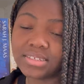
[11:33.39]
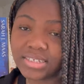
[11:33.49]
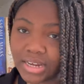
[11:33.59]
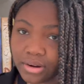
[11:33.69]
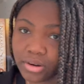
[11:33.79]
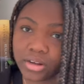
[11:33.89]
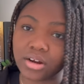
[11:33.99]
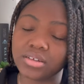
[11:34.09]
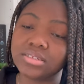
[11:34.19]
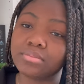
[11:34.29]
tarot
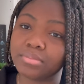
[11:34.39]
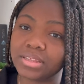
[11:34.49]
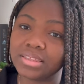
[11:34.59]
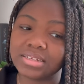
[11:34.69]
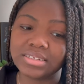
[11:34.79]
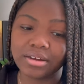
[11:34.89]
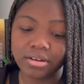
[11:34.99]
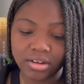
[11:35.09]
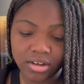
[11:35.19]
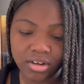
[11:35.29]
cards, the monthly
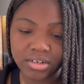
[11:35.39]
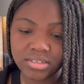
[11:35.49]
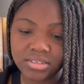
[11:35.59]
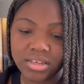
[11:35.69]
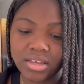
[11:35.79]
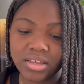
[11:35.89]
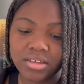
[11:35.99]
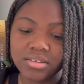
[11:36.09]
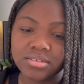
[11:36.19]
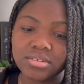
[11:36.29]
tarot cards.
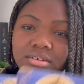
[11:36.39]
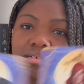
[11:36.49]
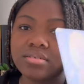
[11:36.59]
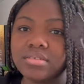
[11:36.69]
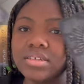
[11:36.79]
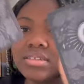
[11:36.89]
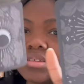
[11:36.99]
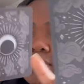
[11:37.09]
So these are the